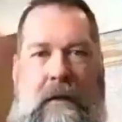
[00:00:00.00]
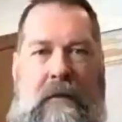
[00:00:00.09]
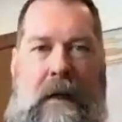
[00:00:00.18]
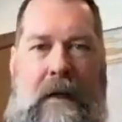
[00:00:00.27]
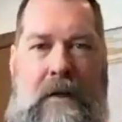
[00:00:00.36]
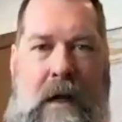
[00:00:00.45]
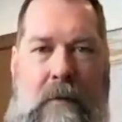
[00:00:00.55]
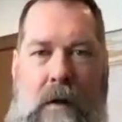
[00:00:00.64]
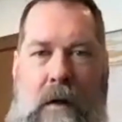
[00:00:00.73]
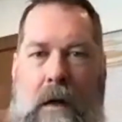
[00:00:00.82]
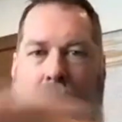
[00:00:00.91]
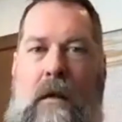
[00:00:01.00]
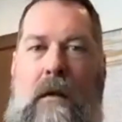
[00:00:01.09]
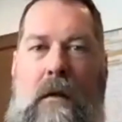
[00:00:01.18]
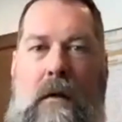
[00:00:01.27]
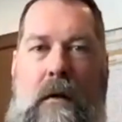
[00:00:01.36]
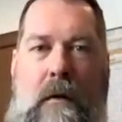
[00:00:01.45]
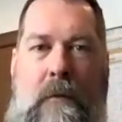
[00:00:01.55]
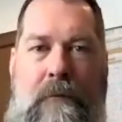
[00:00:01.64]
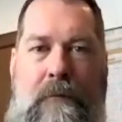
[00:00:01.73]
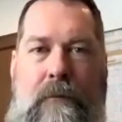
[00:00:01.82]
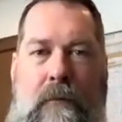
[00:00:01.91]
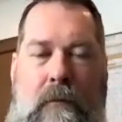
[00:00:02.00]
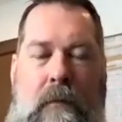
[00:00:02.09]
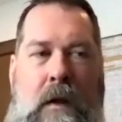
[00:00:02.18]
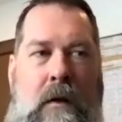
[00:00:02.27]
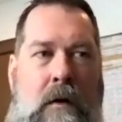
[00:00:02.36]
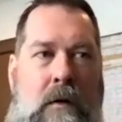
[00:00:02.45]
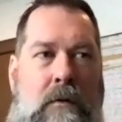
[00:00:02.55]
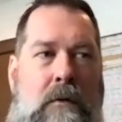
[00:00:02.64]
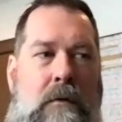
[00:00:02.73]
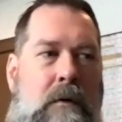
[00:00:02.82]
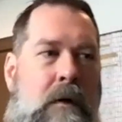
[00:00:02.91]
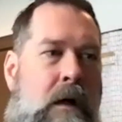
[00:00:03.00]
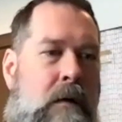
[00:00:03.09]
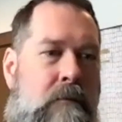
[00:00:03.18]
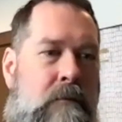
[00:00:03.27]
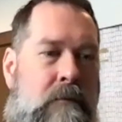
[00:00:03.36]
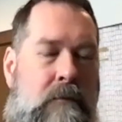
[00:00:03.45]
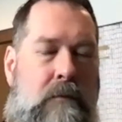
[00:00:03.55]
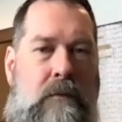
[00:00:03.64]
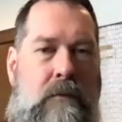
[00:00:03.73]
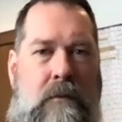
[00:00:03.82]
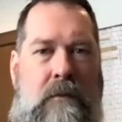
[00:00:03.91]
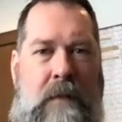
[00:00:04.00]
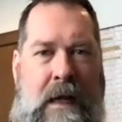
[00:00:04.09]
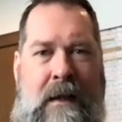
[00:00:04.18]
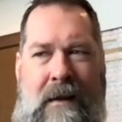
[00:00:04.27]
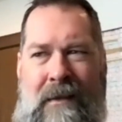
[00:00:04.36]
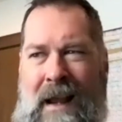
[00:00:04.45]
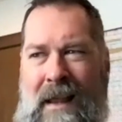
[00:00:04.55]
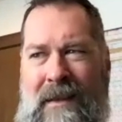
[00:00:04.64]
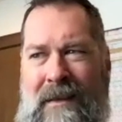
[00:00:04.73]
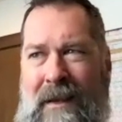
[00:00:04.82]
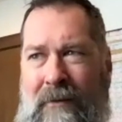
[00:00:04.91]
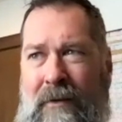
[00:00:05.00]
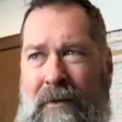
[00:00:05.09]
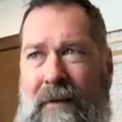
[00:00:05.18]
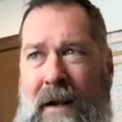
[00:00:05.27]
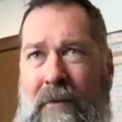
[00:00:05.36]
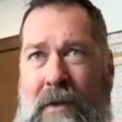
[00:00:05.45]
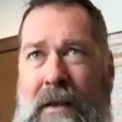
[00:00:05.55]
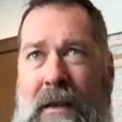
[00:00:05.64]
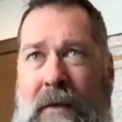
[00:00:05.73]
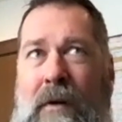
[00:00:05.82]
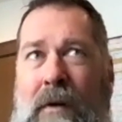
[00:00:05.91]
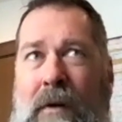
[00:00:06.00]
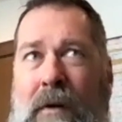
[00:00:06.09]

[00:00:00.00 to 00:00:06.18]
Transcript: make a giant monkey. That kind of thing. I don't think they were